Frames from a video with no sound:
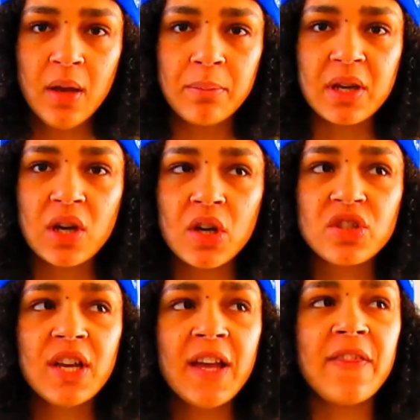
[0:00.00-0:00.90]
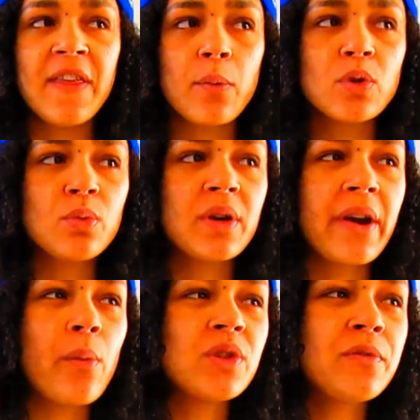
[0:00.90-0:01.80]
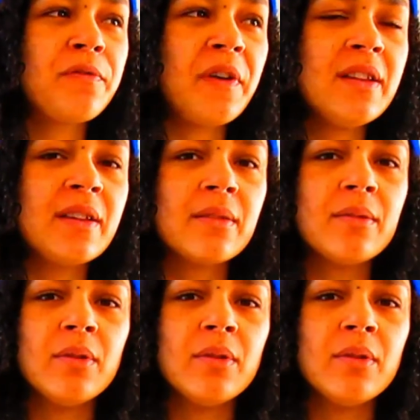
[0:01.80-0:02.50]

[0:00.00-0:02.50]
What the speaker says: because that was where I was failing,